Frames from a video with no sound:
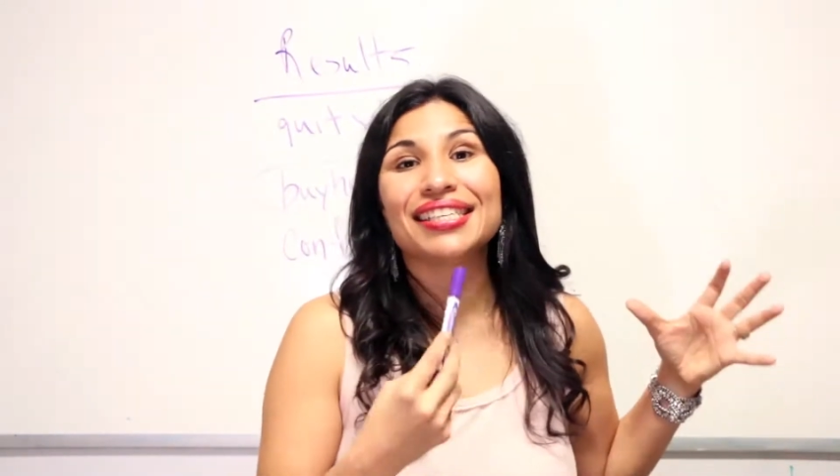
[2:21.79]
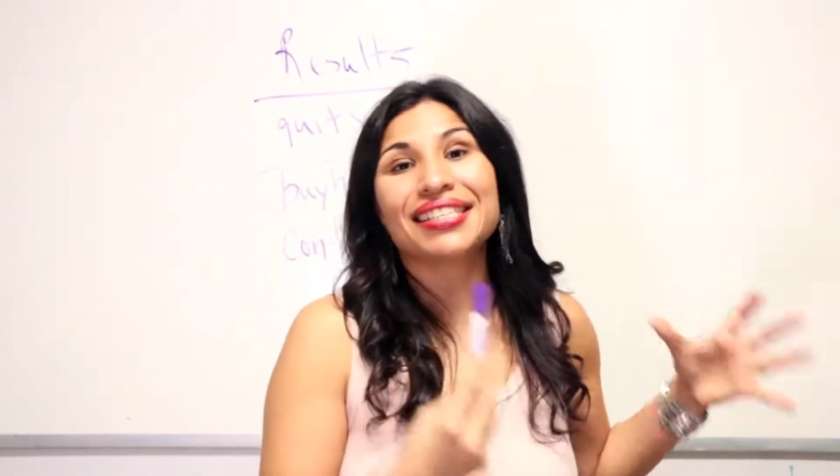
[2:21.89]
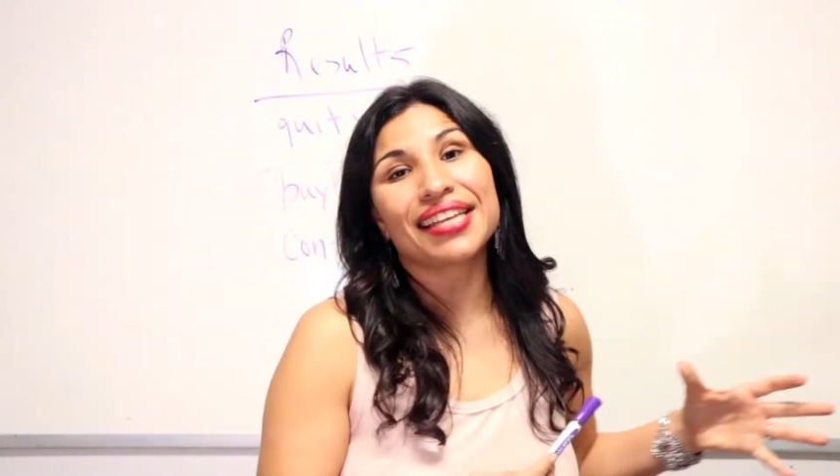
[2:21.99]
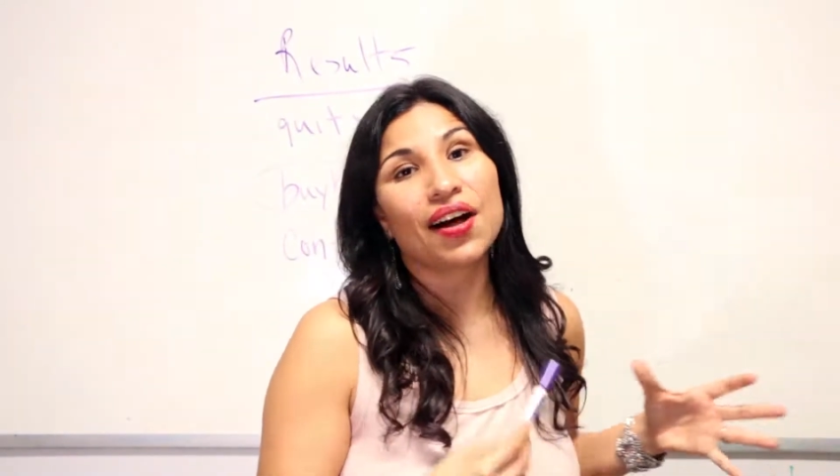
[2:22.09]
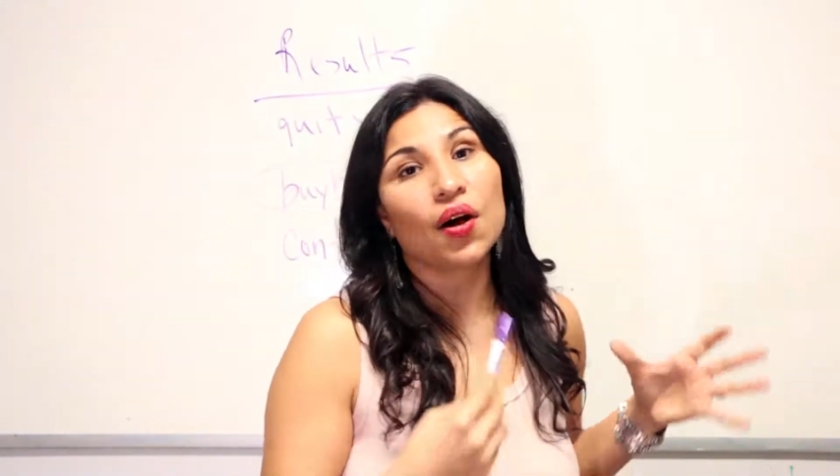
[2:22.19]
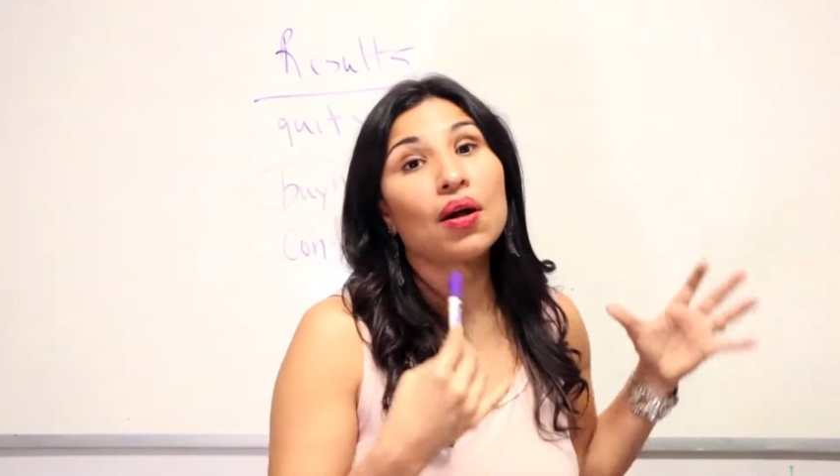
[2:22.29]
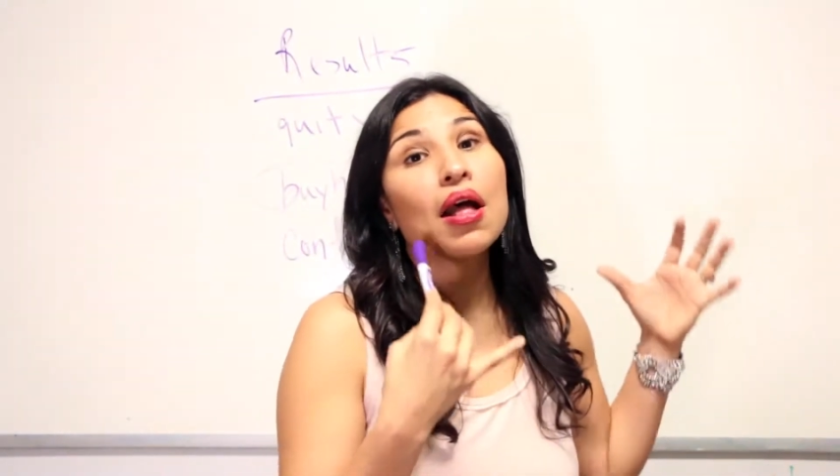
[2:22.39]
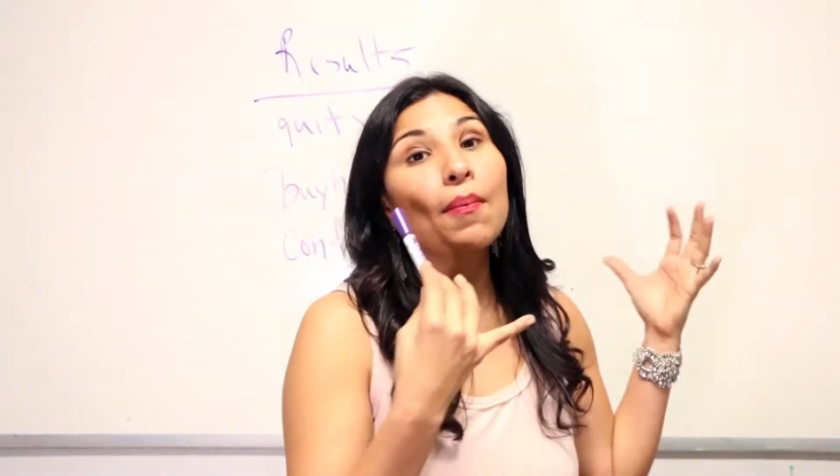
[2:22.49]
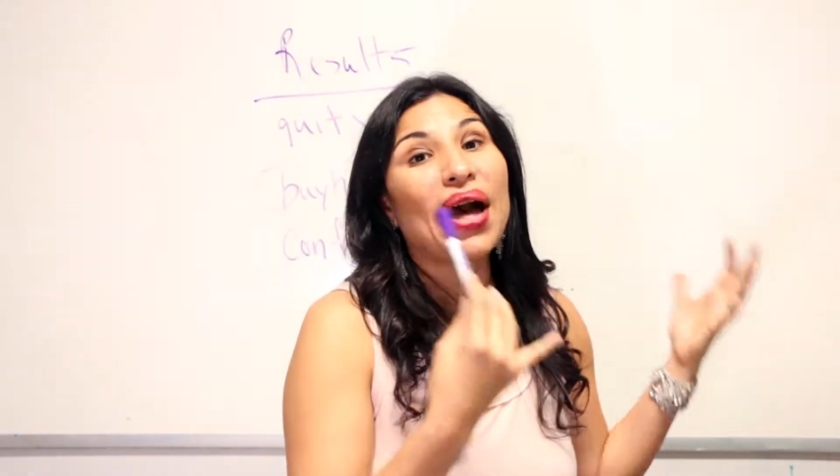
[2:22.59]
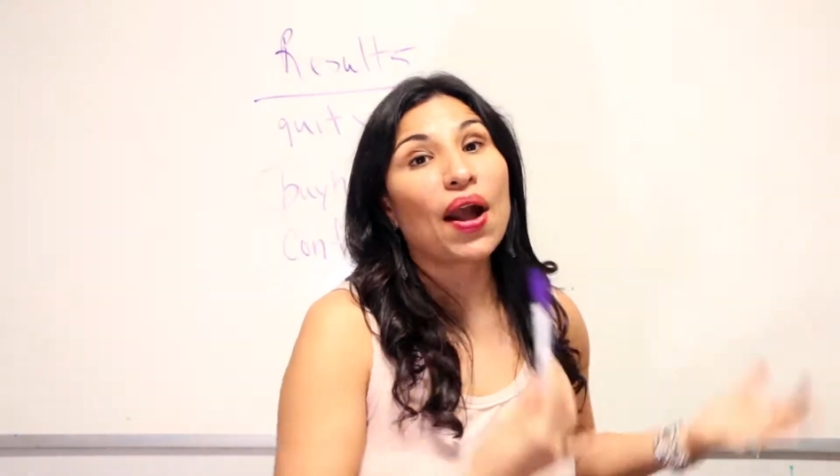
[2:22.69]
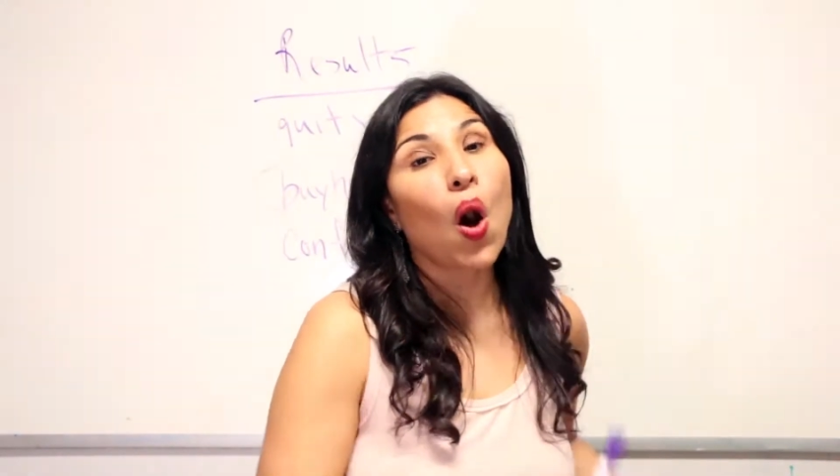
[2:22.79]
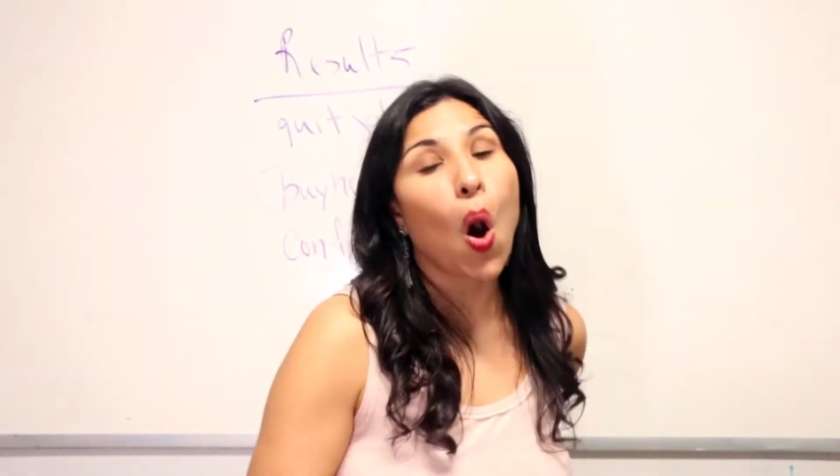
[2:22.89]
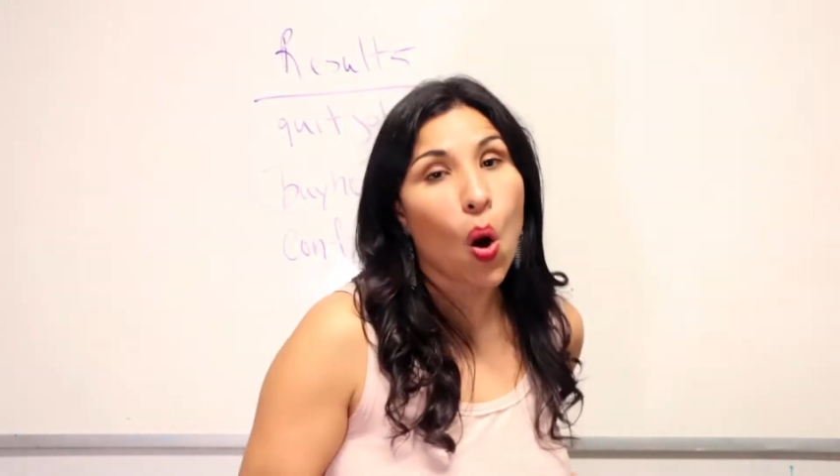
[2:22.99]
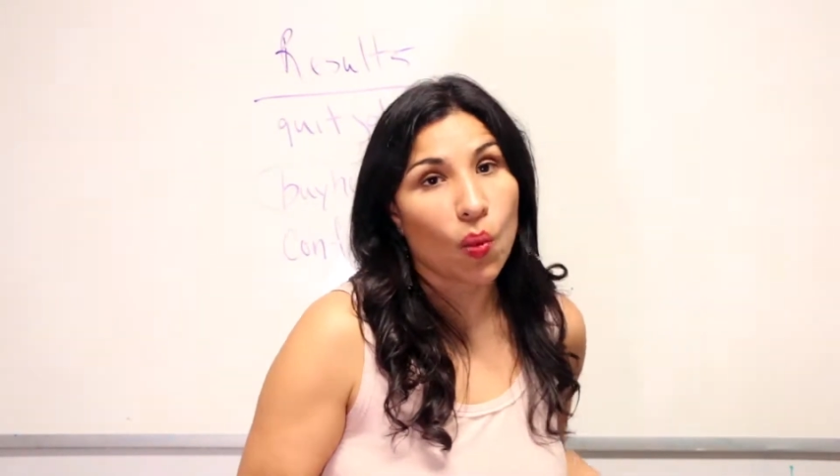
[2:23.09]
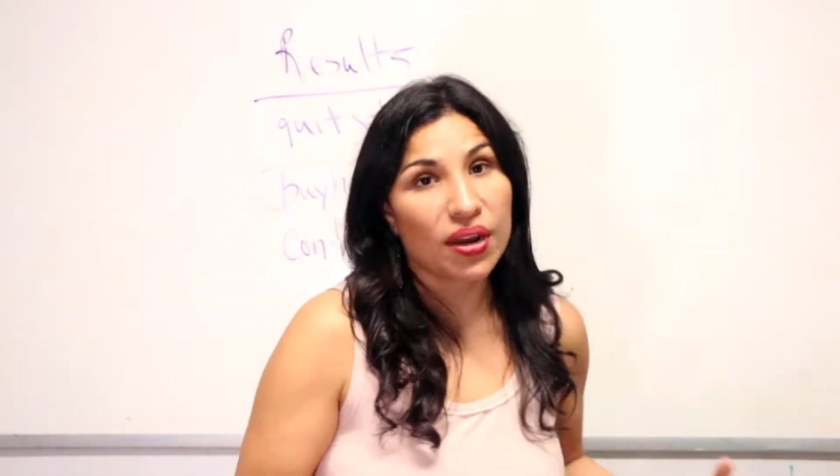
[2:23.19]
to sell my
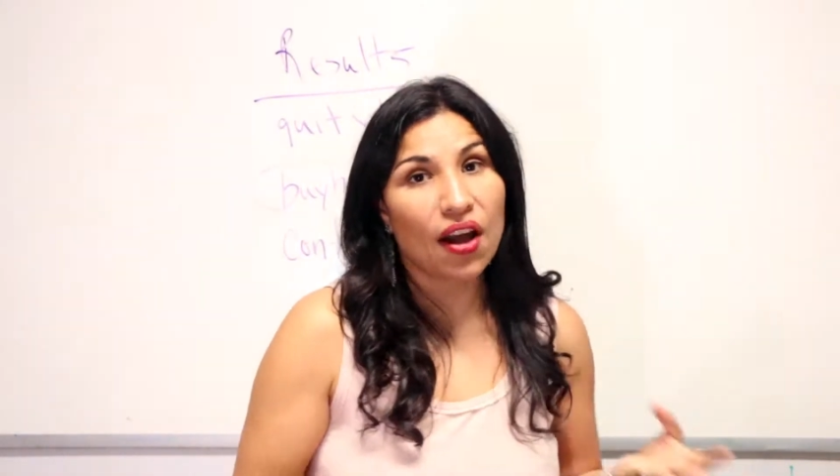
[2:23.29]
home.